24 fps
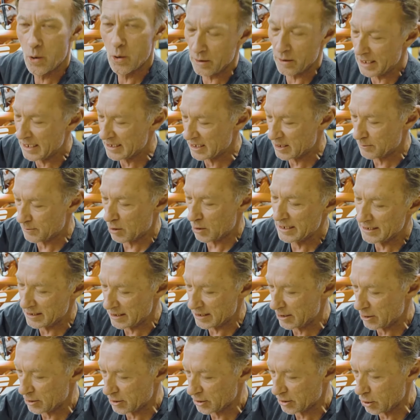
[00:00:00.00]
Well, that spring's
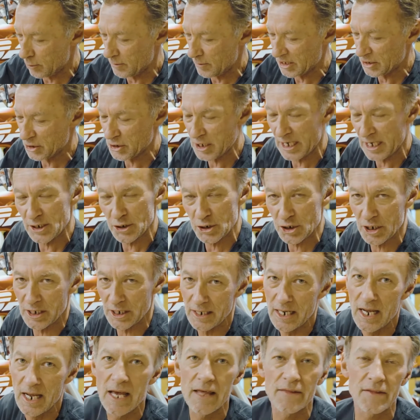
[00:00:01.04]
under so much
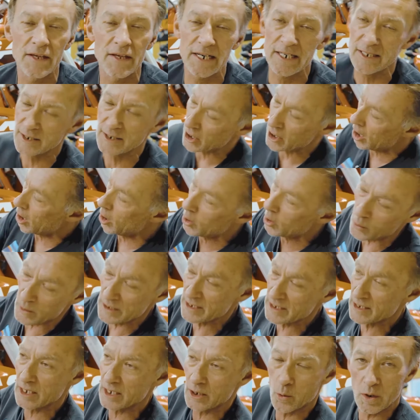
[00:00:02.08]
tension that it's
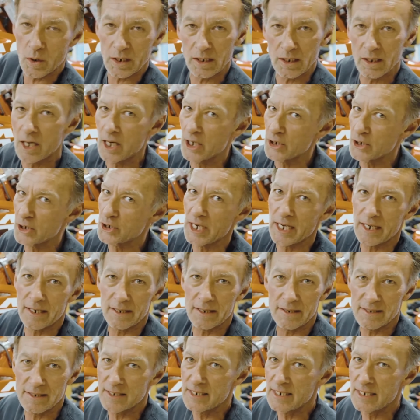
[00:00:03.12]
always going to want to launch you out
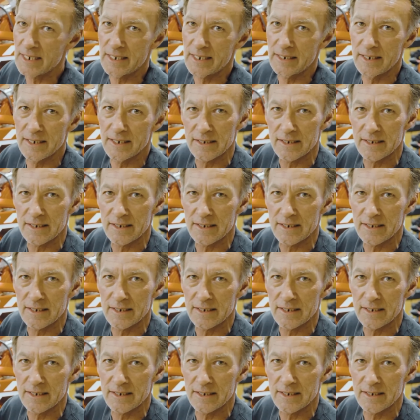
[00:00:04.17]
of the seat.